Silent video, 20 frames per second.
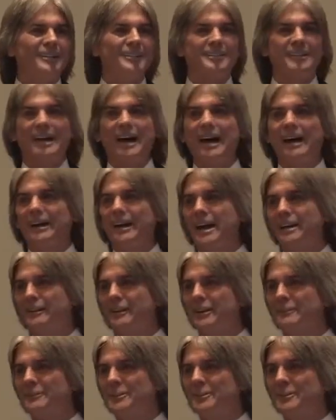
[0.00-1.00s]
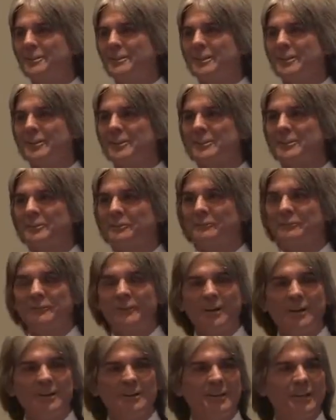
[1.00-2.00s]
So I love doing deals. They're
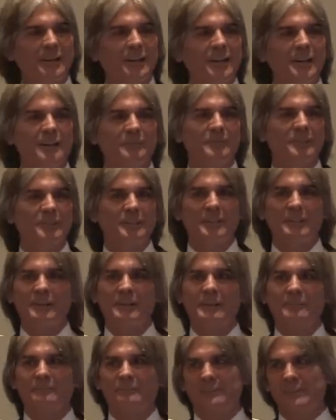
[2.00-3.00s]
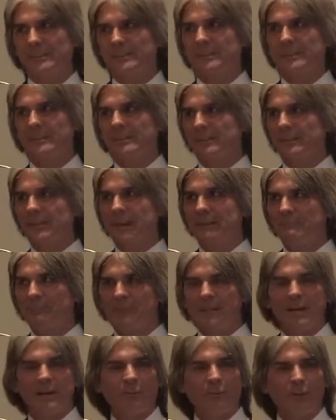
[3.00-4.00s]
fun, but I'm
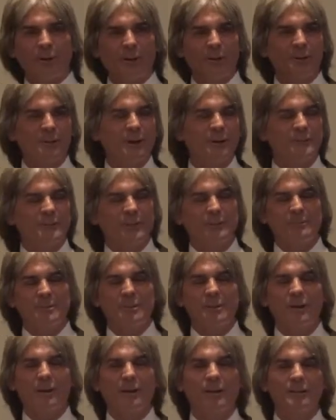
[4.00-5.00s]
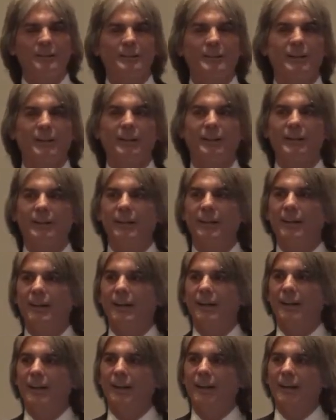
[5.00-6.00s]
not working off some chart.
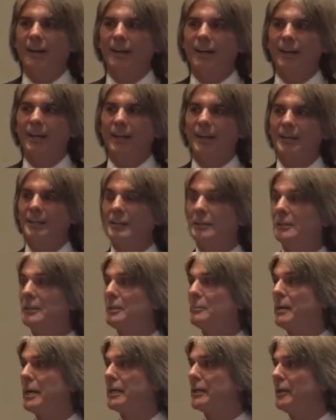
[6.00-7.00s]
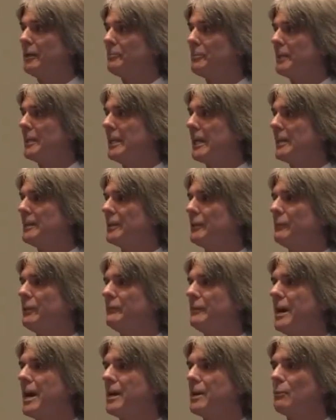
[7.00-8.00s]
And my company, I think
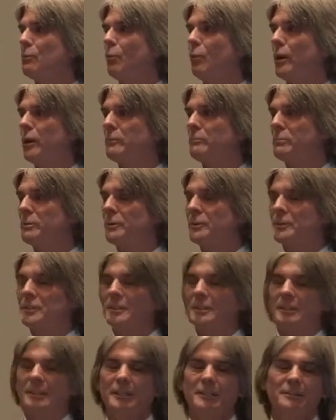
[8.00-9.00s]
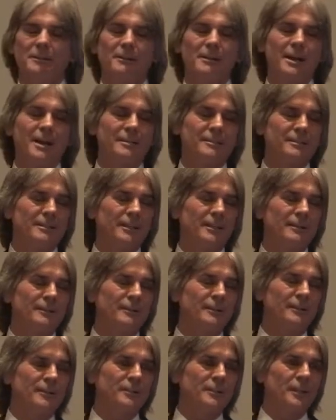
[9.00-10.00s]
we've added one person in the last
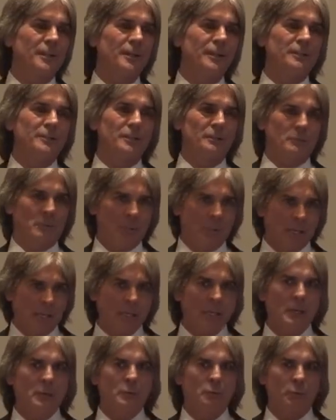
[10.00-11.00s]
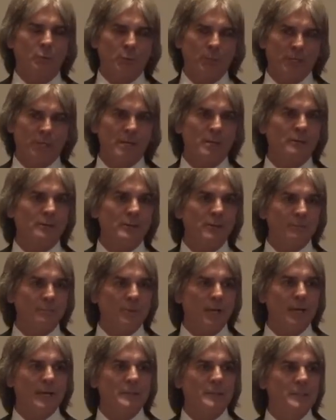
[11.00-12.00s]
10 years. So we kind of
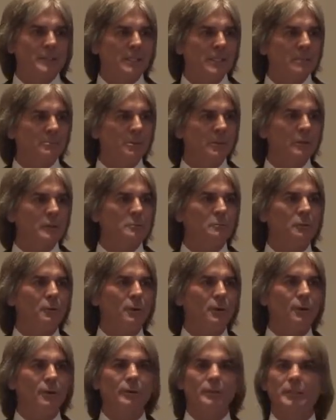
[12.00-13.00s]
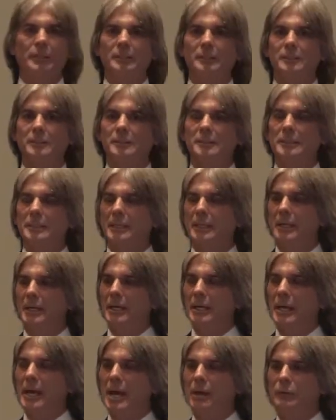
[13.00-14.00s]
live by this, keeping it small and
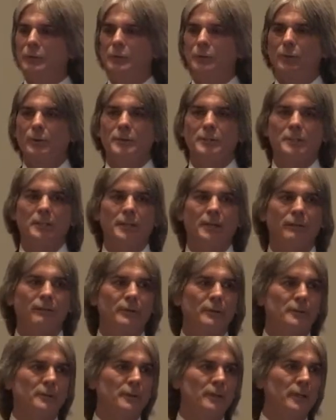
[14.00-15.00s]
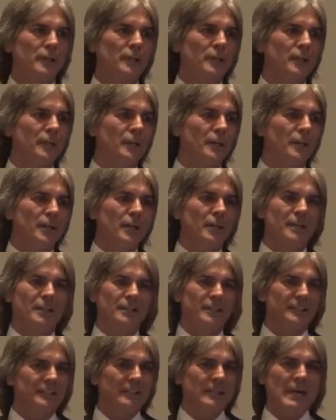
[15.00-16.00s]
outsourcing everything.
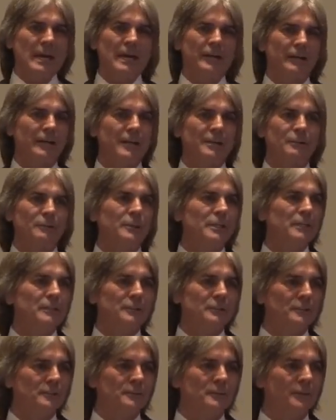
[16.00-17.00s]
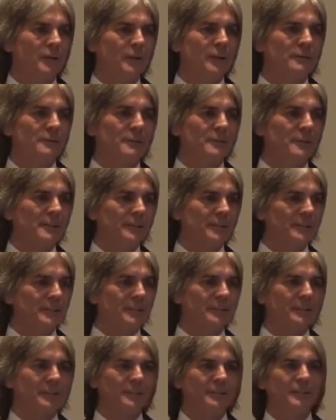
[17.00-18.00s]
And I don't need to do 100
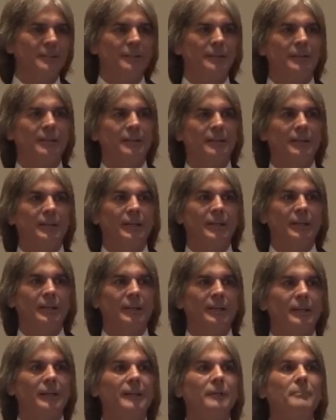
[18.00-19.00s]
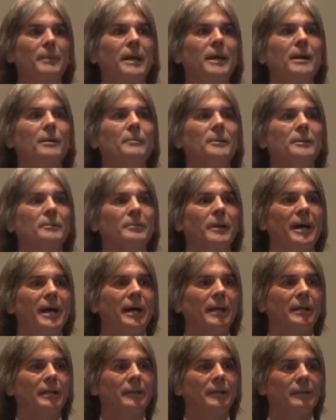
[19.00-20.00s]
deals. Ma'am, in the
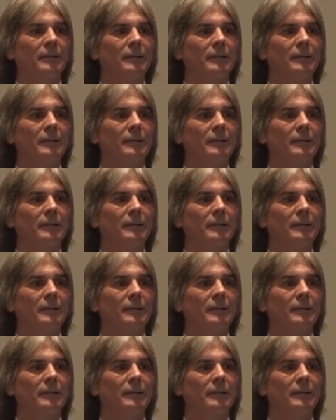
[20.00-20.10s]
back.